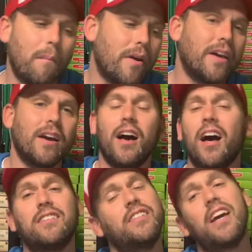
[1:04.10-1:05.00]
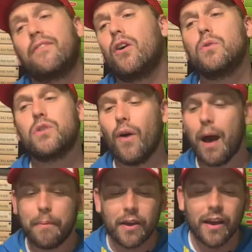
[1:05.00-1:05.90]
me, I said, yeah, of course, I'll
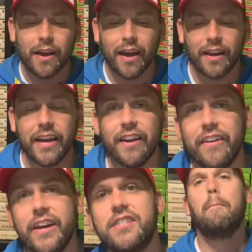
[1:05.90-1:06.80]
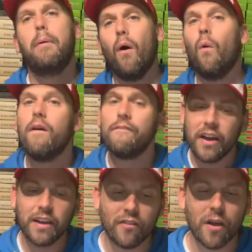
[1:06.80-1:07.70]
have it. And here he is, Paul.
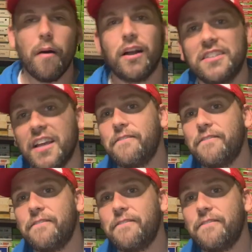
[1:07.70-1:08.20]
Thank you very much. Say